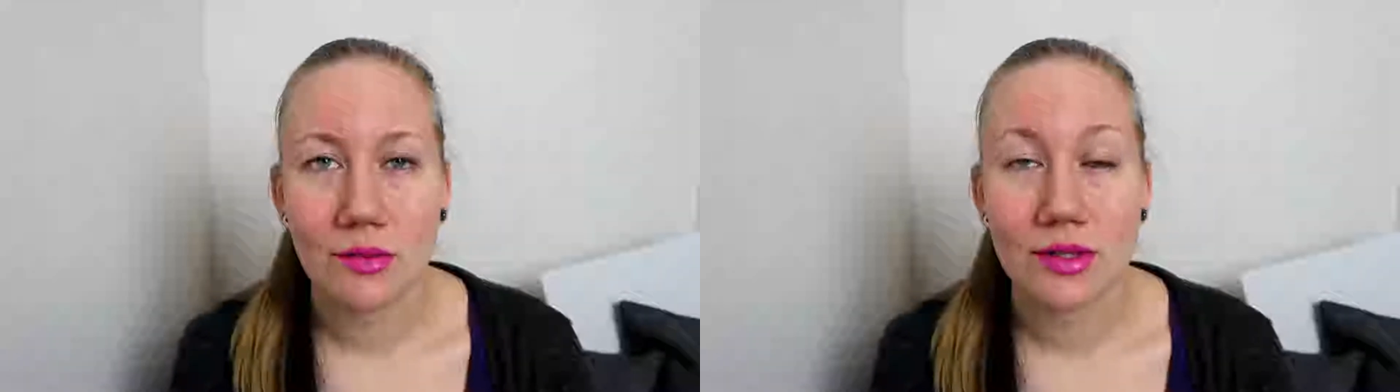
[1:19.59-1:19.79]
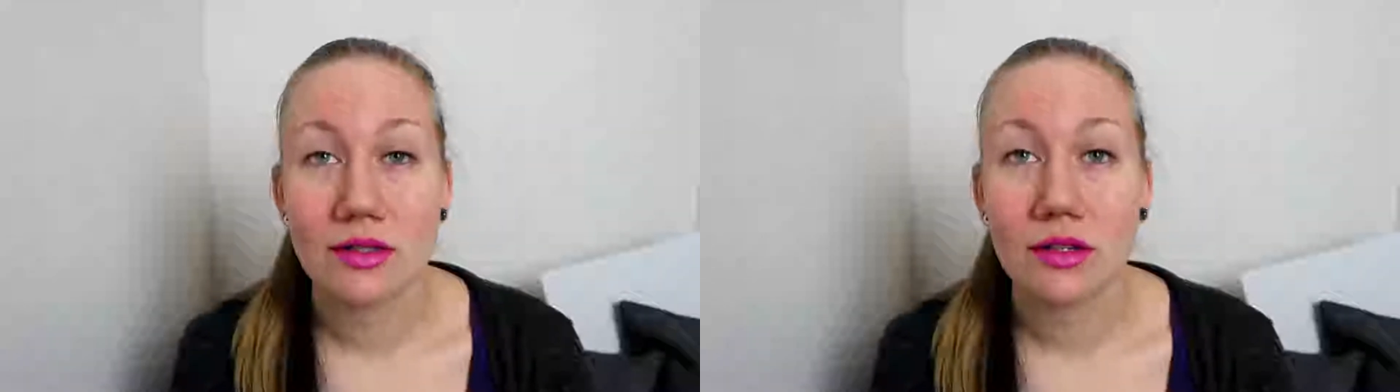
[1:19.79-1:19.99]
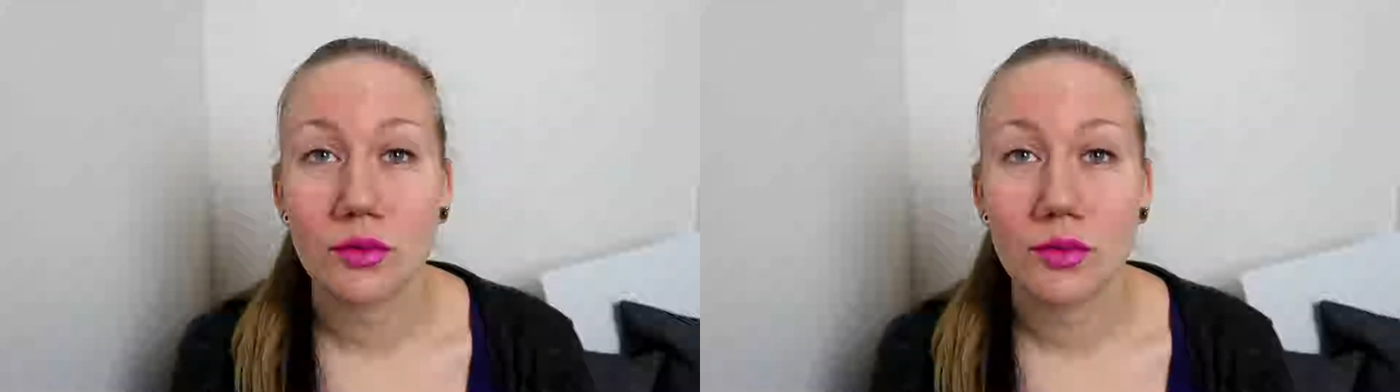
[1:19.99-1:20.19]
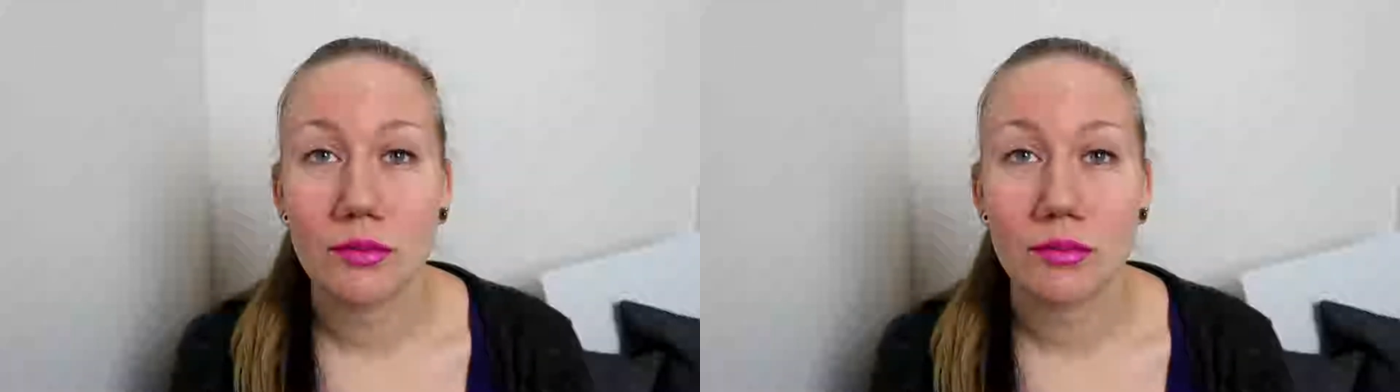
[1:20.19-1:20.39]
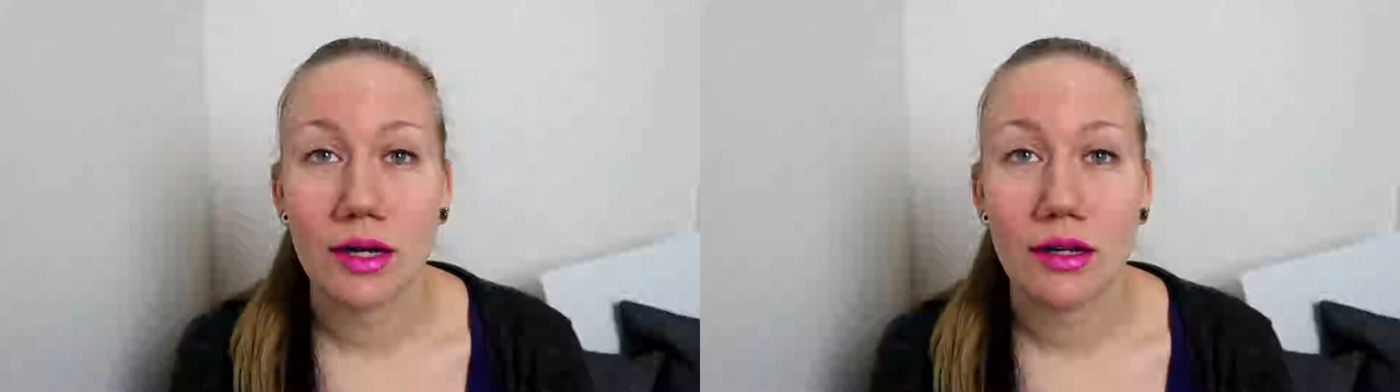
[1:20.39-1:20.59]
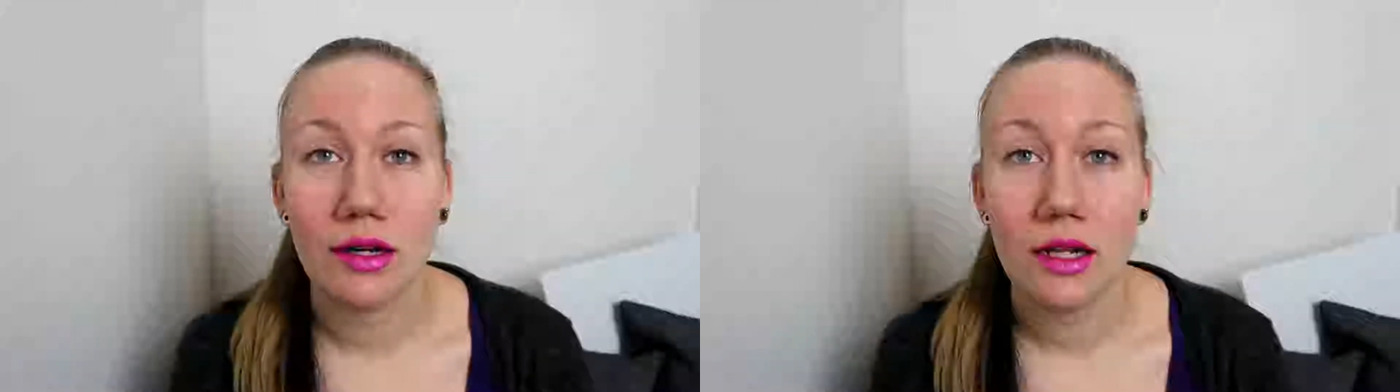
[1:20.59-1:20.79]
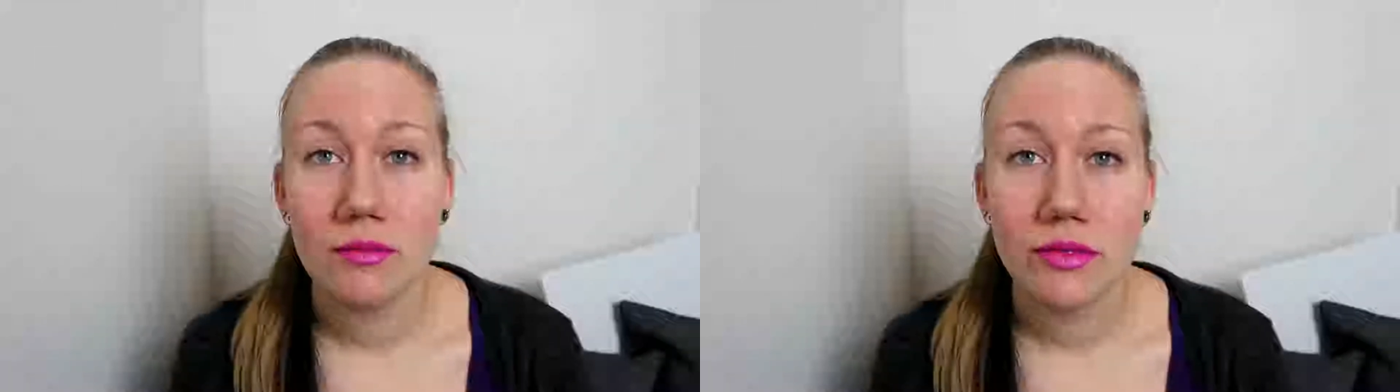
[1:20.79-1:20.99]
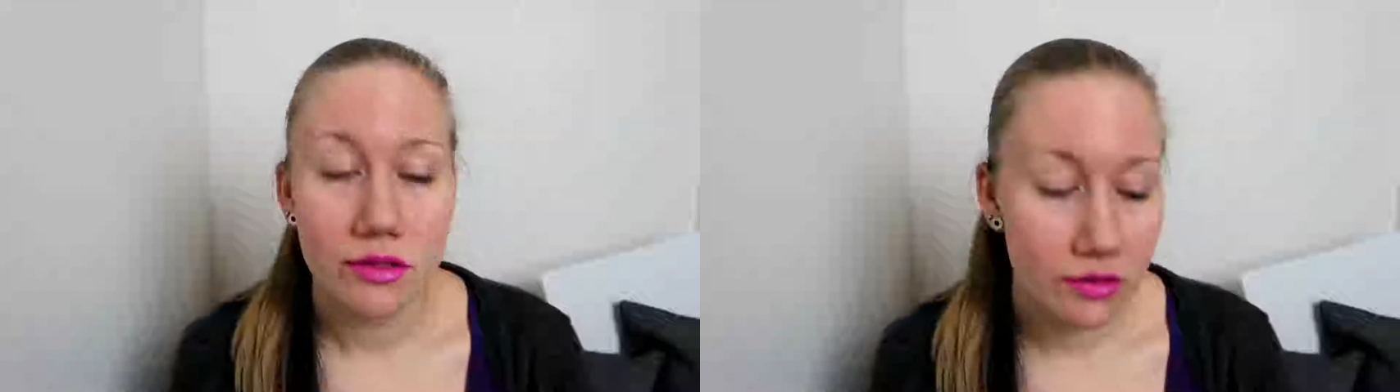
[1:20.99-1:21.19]
will start with my
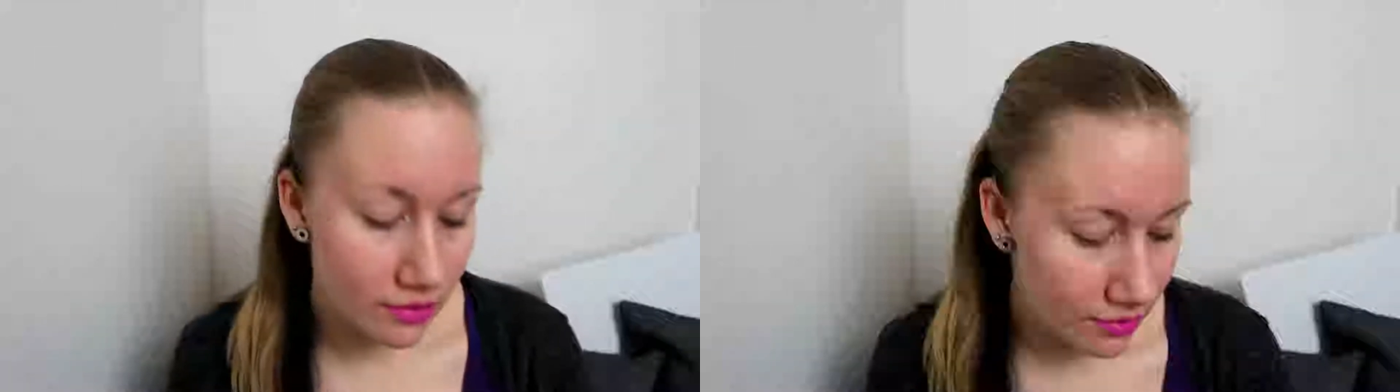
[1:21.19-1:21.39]
lips.